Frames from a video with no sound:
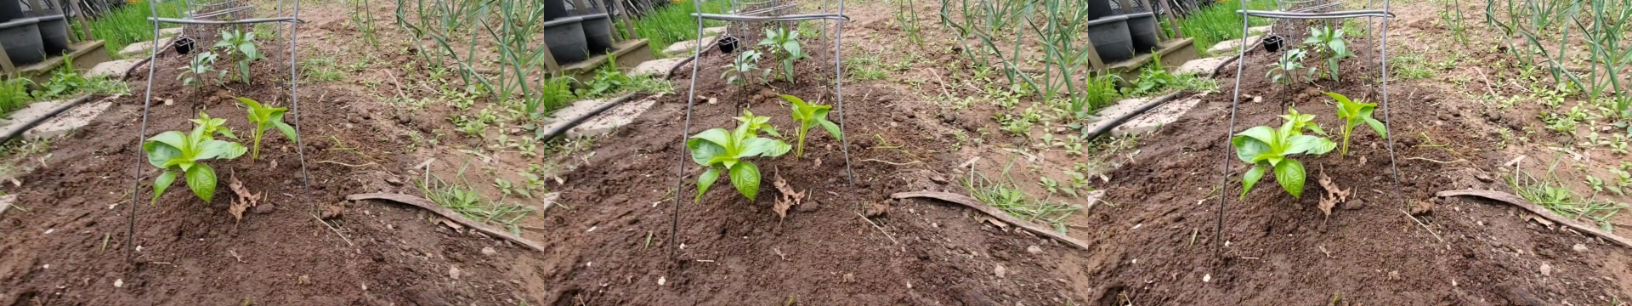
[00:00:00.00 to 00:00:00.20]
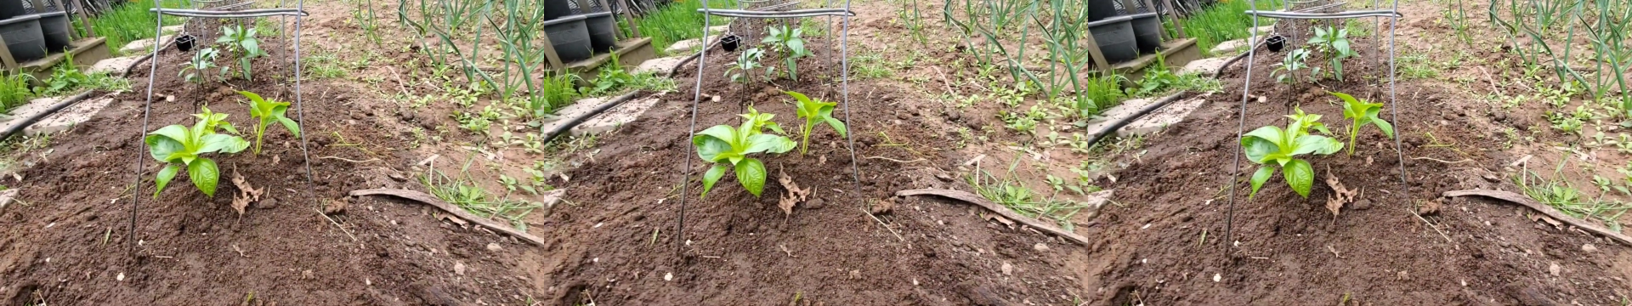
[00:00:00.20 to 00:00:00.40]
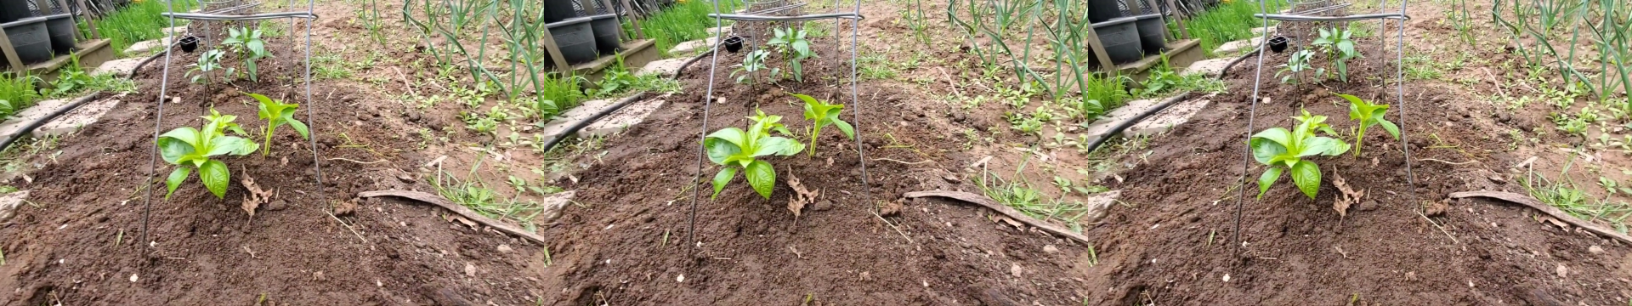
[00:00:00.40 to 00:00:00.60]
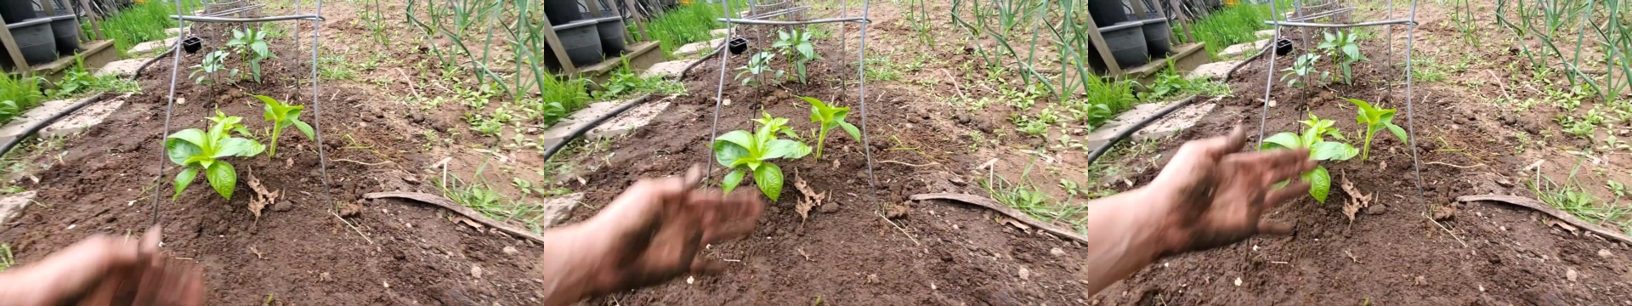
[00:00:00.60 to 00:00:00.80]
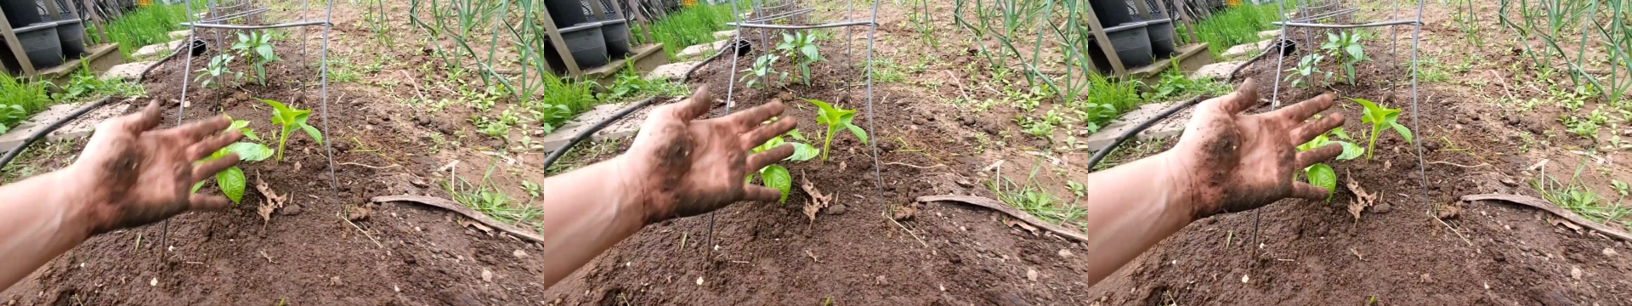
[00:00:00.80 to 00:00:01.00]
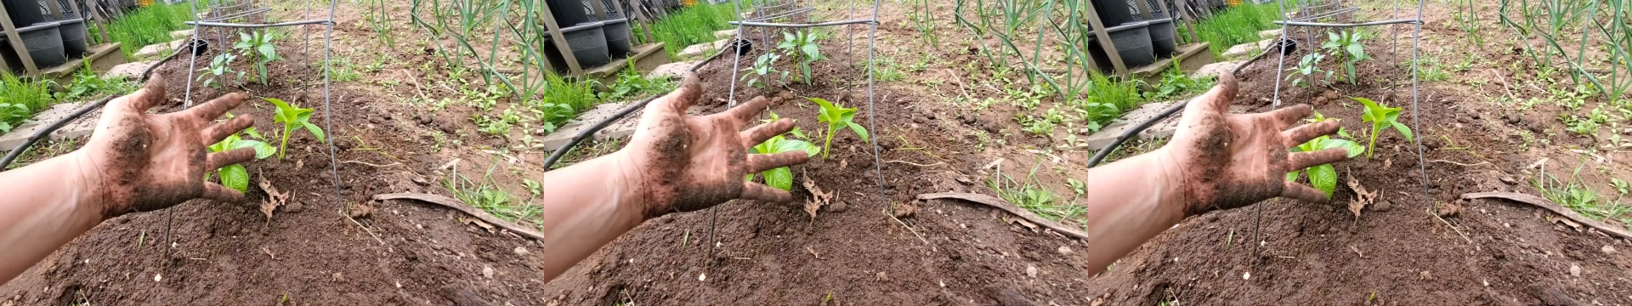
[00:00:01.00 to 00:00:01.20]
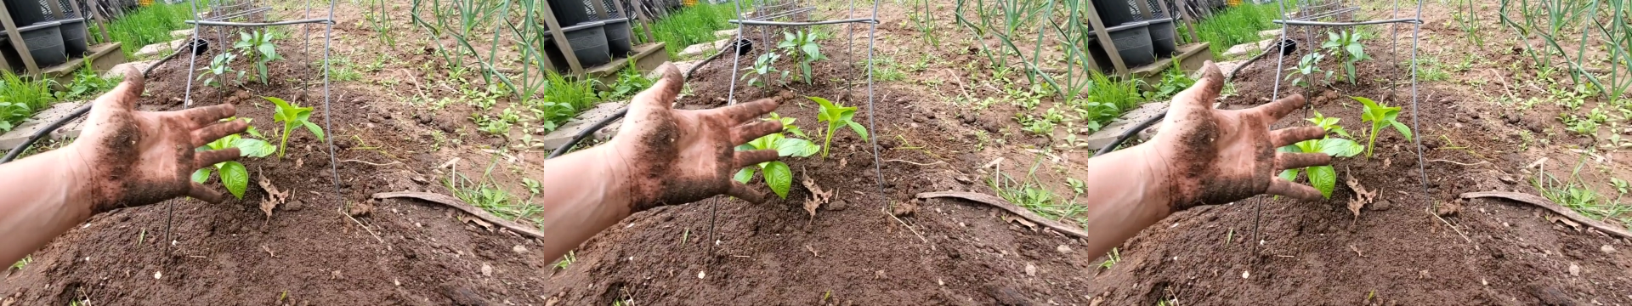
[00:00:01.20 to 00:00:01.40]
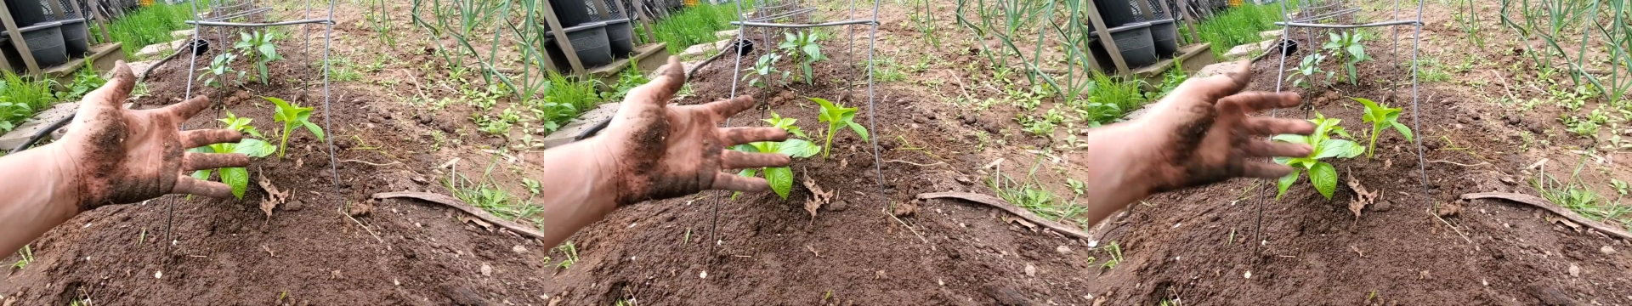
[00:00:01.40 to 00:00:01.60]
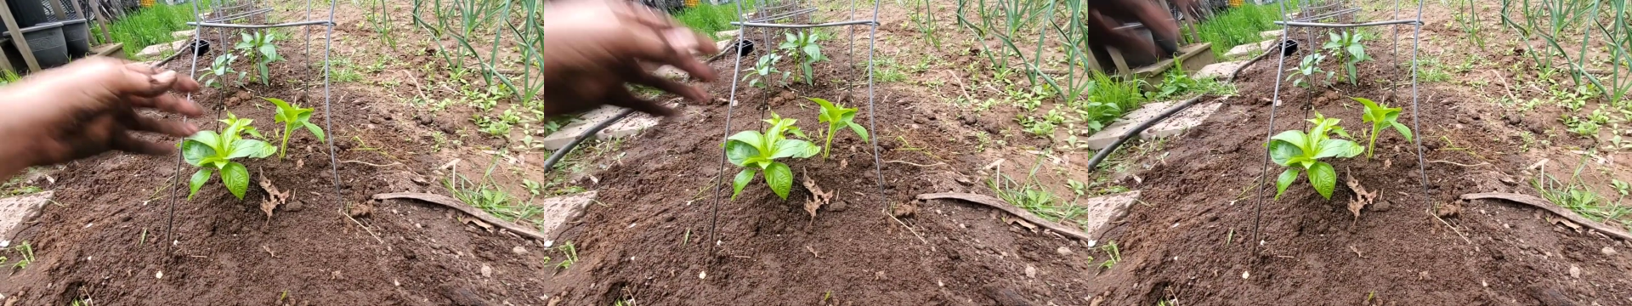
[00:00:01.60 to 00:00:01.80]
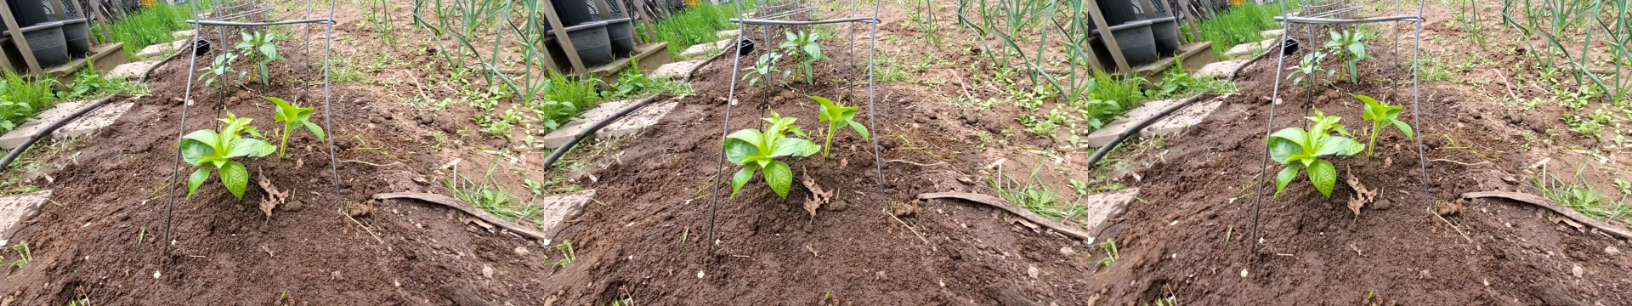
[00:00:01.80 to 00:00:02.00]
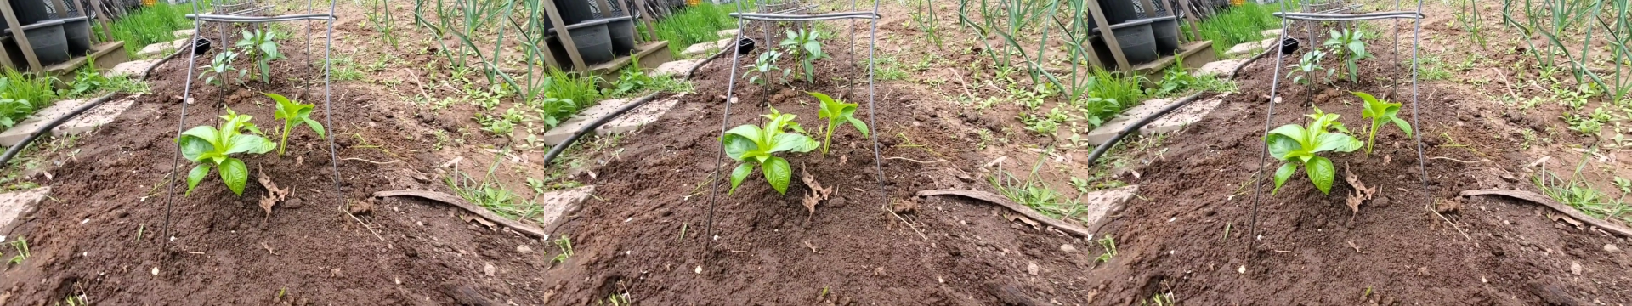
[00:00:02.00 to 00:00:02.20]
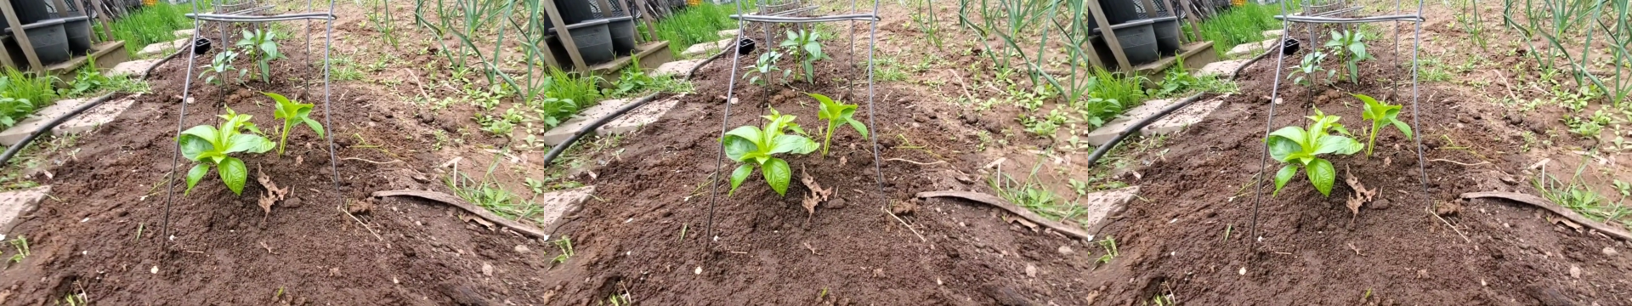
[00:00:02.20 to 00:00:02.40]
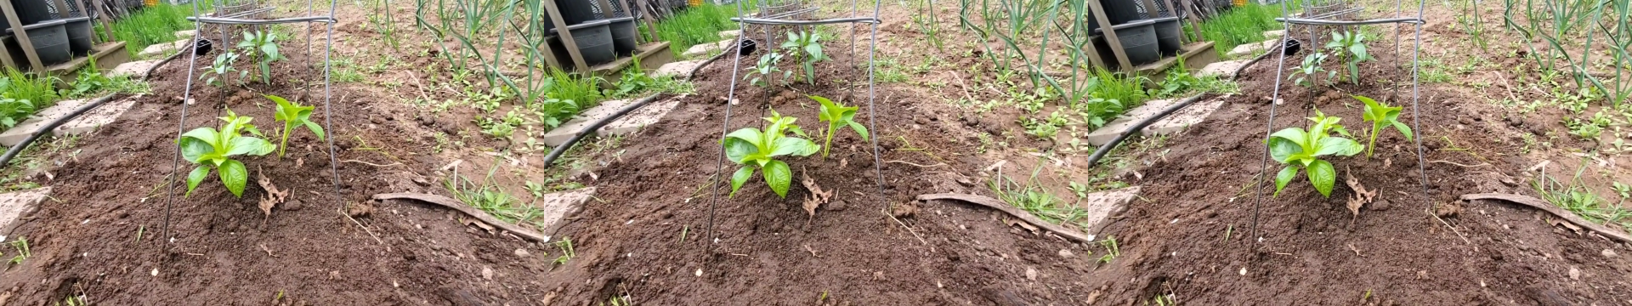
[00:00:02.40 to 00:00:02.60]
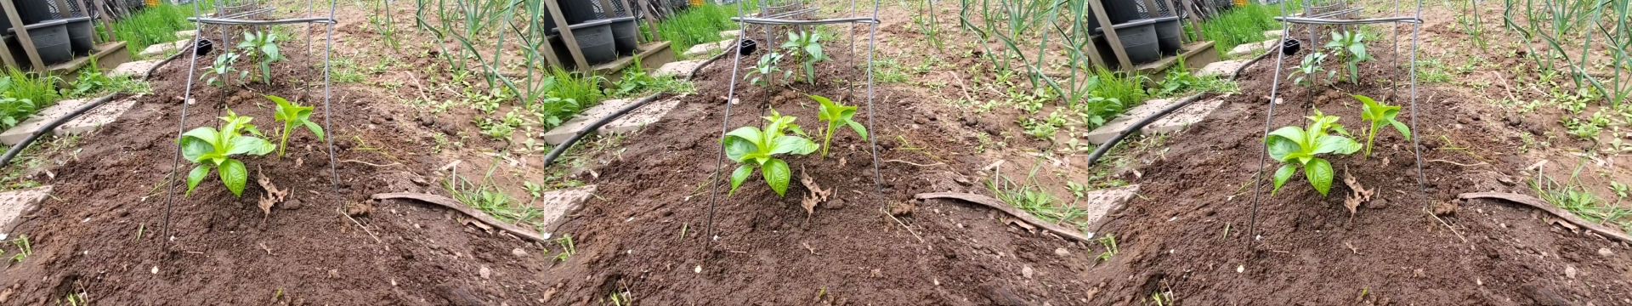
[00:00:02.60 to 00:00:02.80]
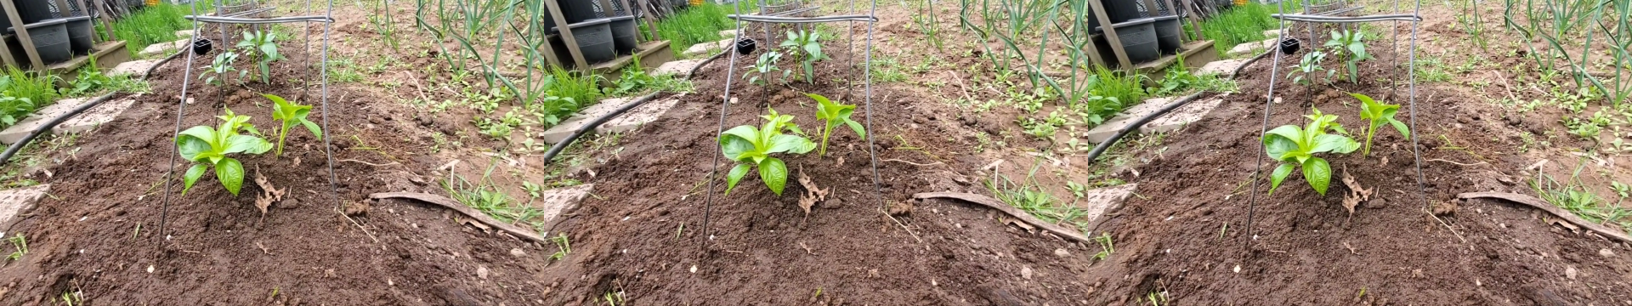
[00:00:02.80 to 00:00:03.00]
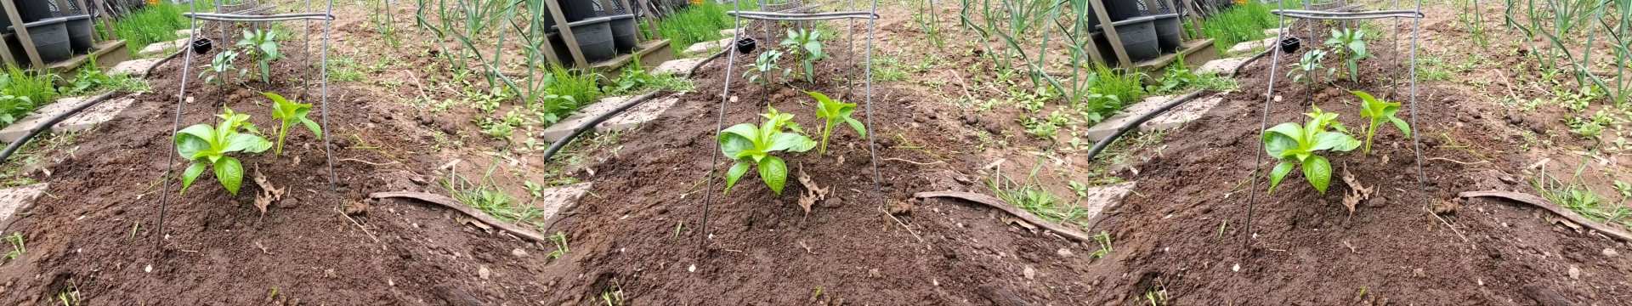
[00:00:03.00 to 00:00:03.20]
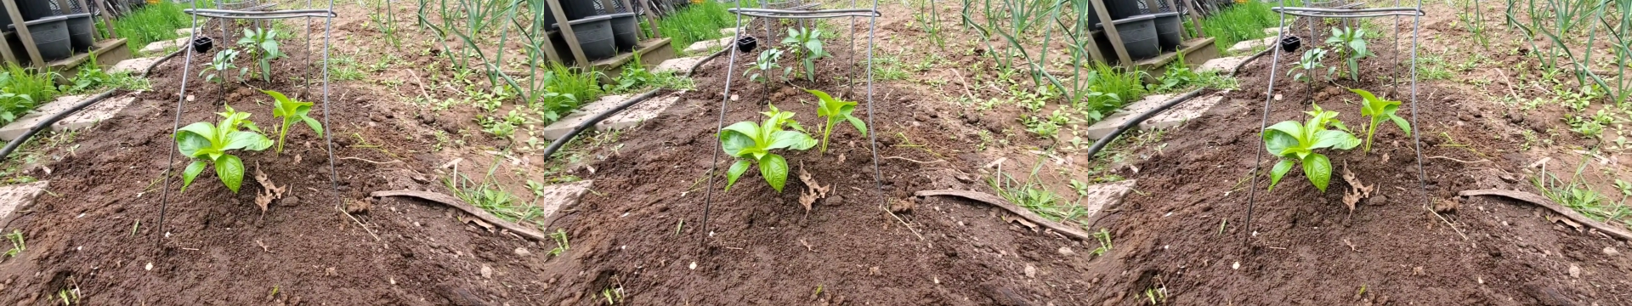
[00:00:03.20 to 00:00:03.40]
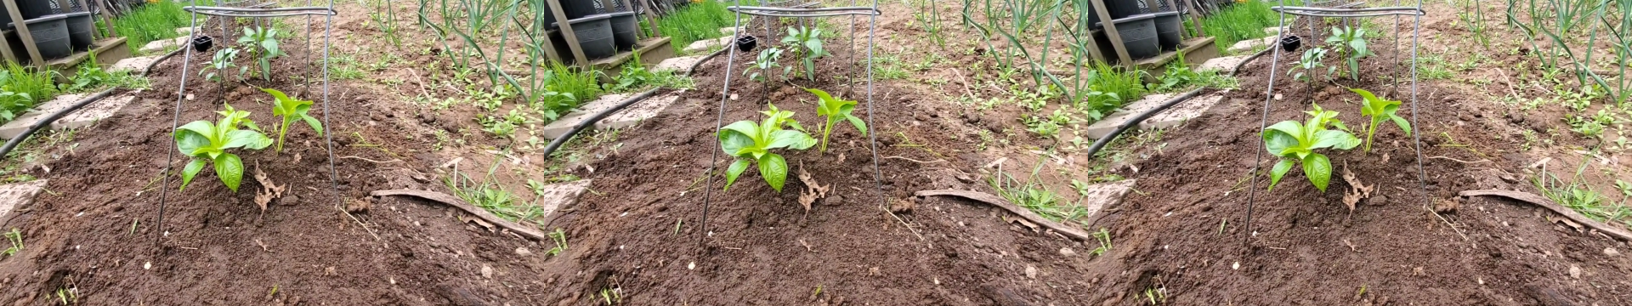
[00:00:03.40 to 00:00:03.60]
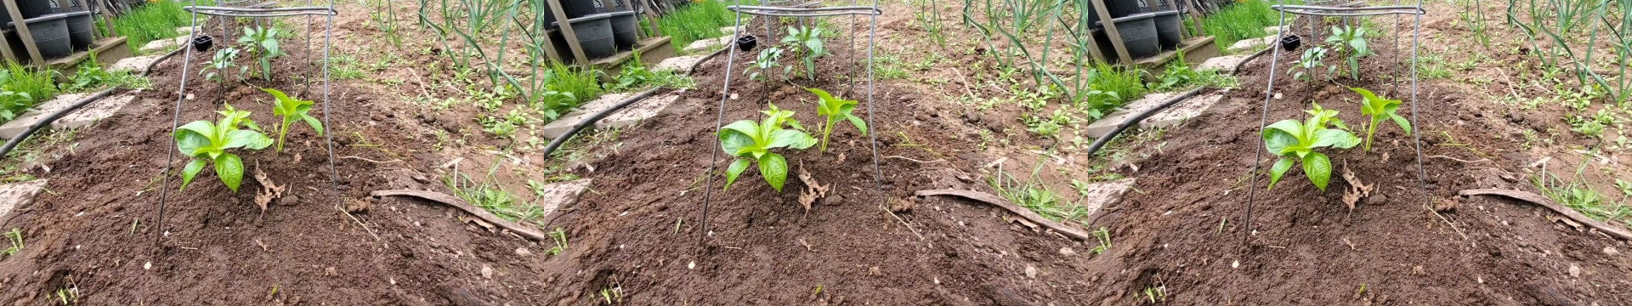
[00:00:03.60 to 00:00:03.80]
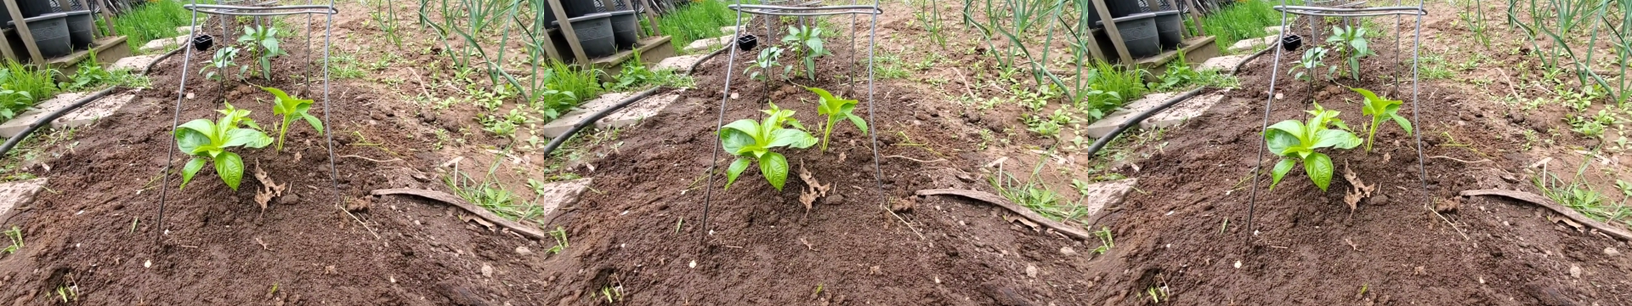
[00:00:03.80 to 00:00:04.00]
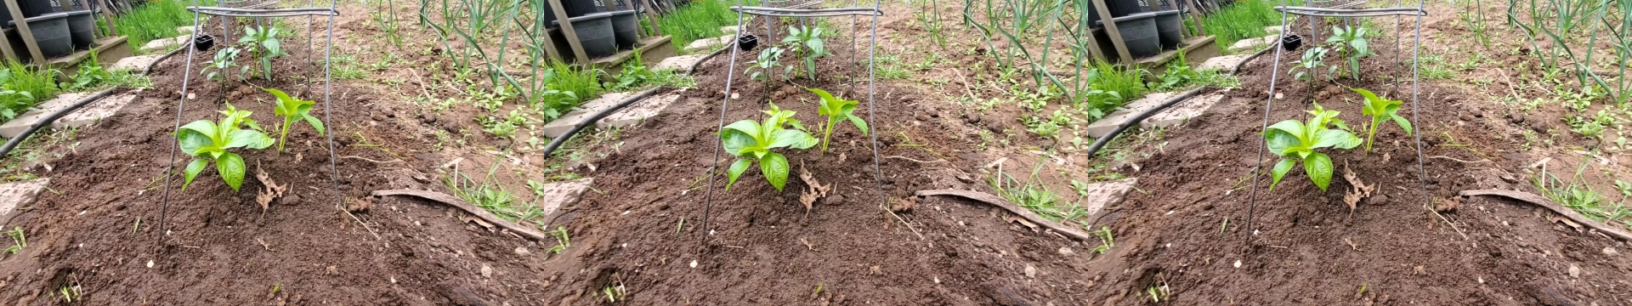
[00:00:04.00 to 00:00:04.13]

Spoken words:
Nobody's mouth can be seen.